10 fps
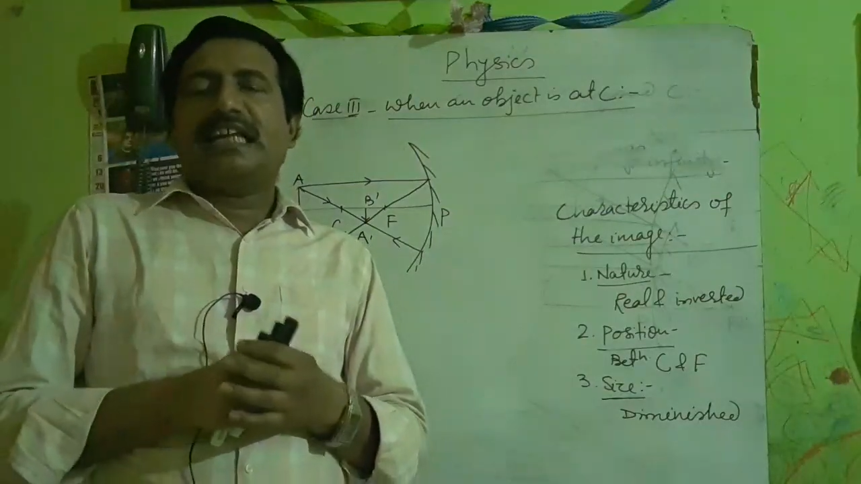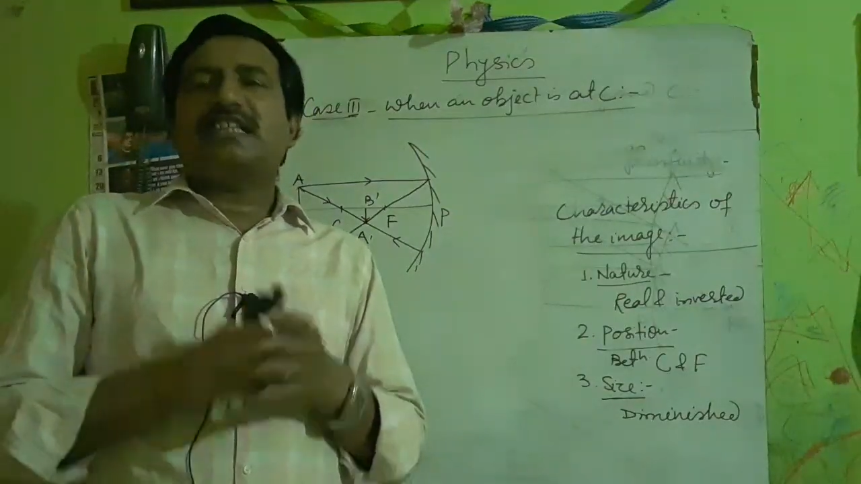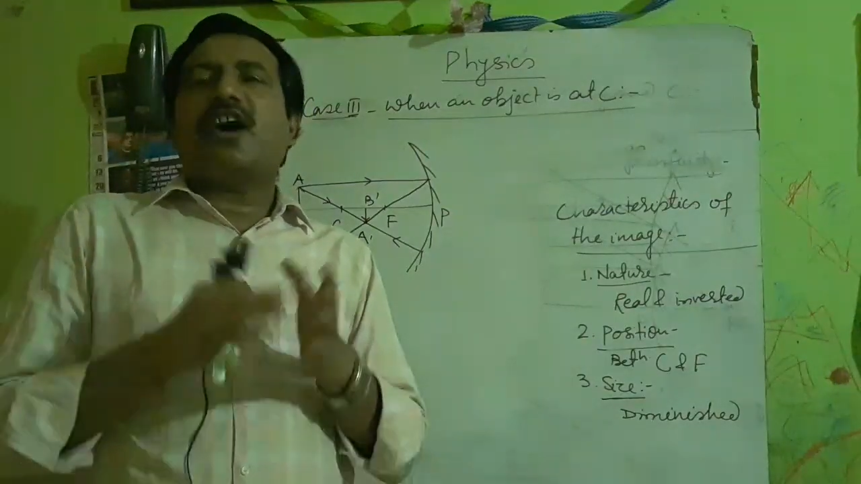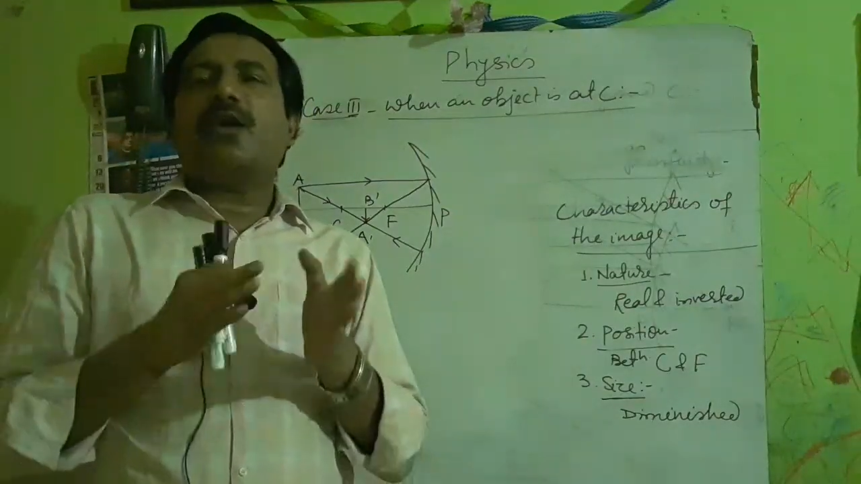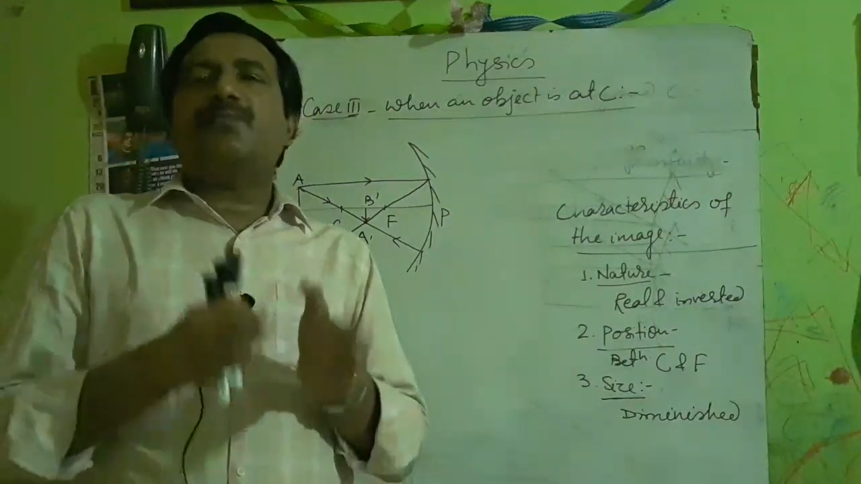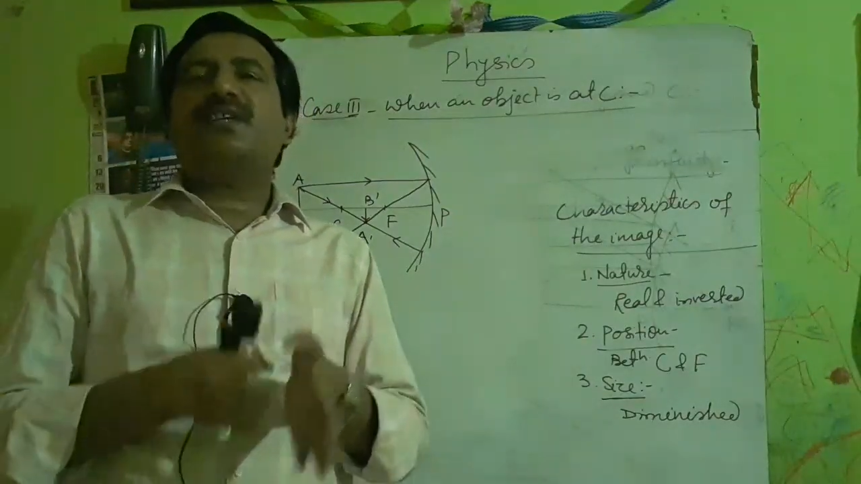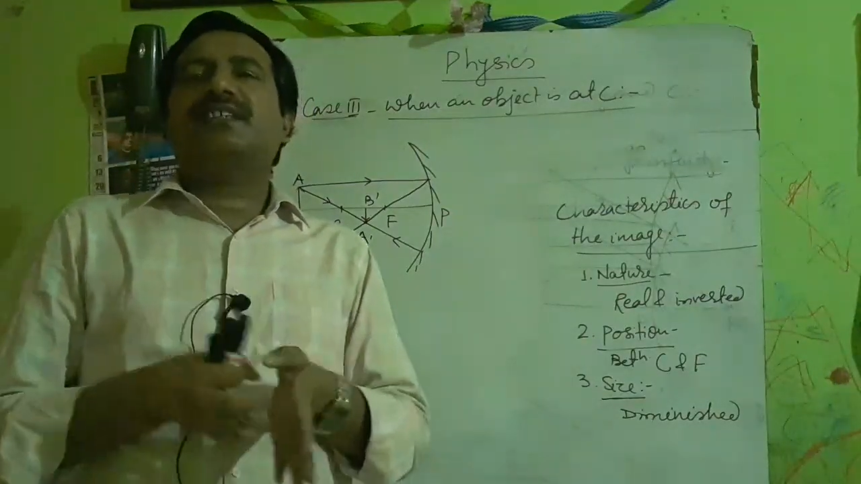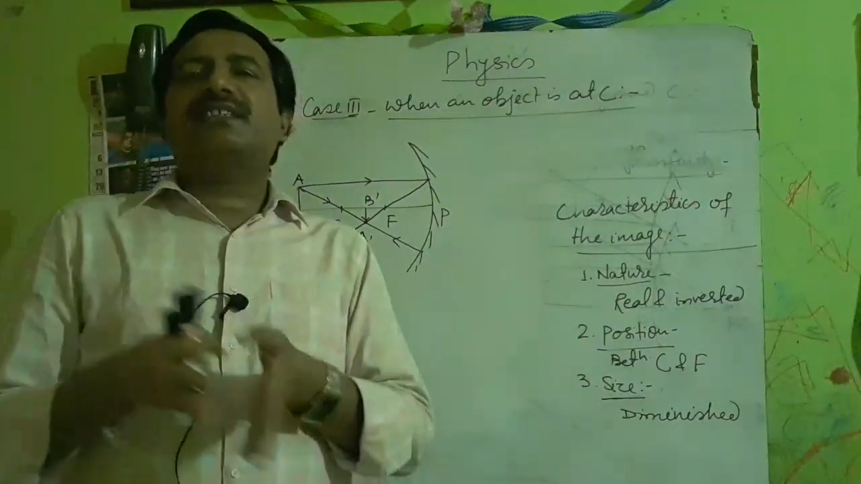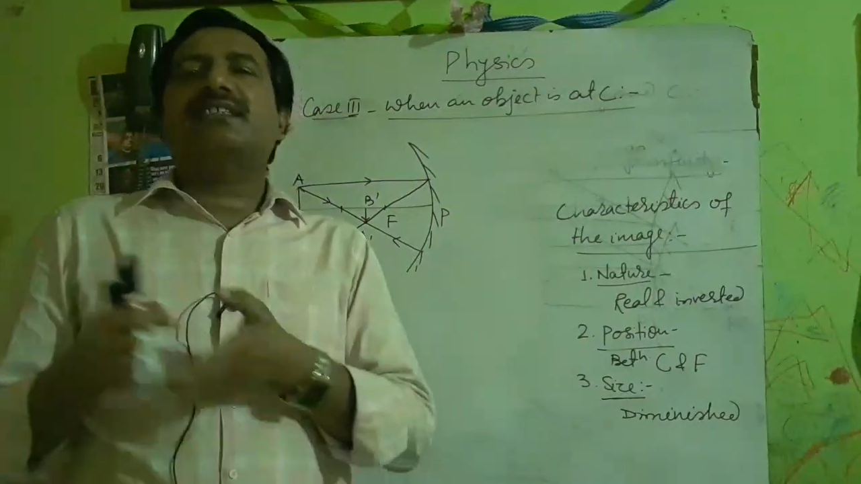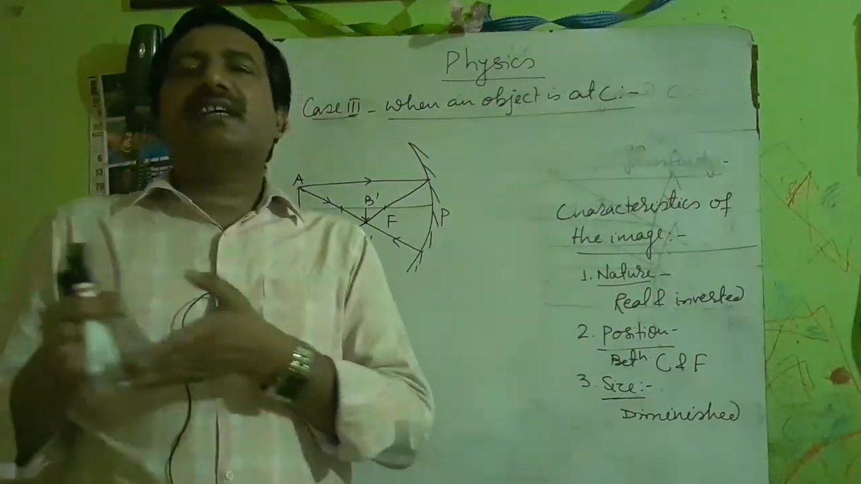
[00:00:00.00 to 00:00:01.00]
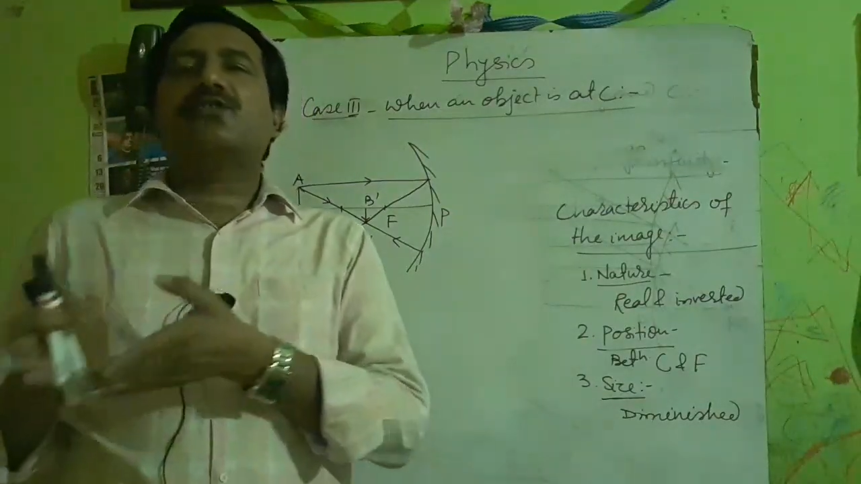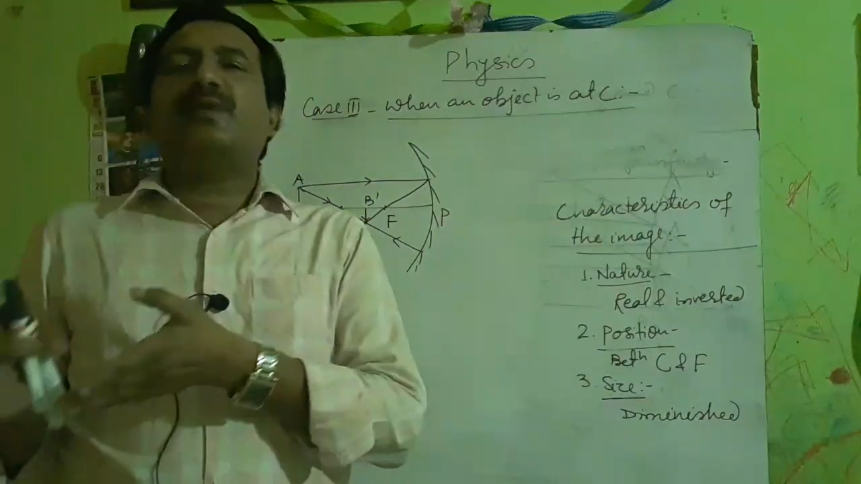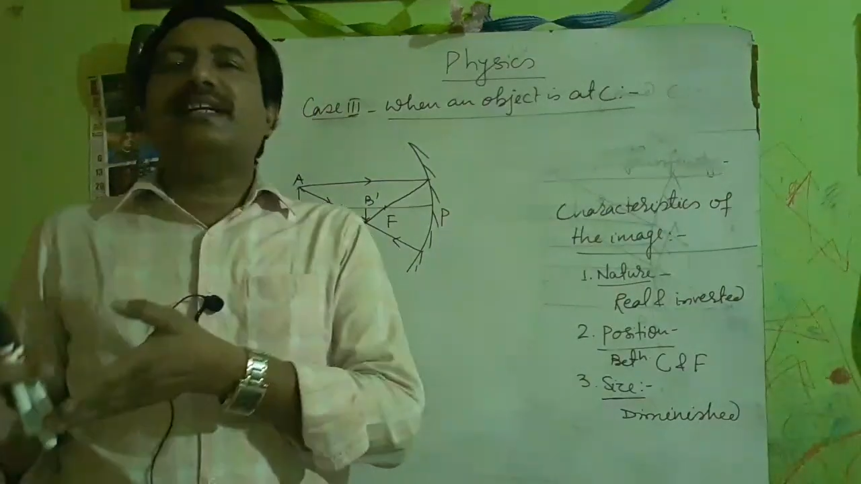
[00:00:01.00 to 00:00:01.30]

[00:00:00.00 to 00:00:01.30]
The object is at